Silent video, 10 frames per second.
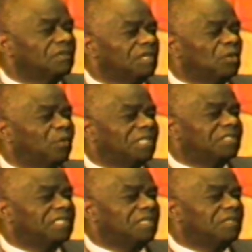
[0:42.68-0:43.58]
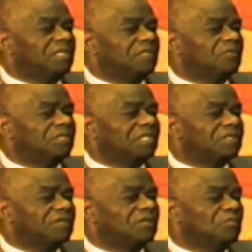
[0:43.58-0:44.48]
and what set these
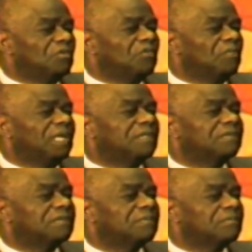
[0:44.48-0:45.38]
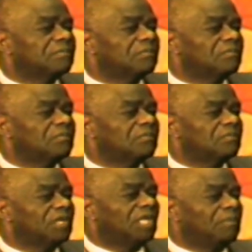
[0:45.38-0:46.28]
resistance movements
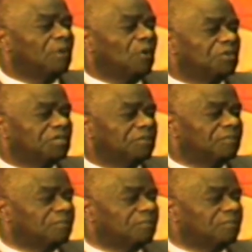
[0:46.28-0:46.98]
in motion.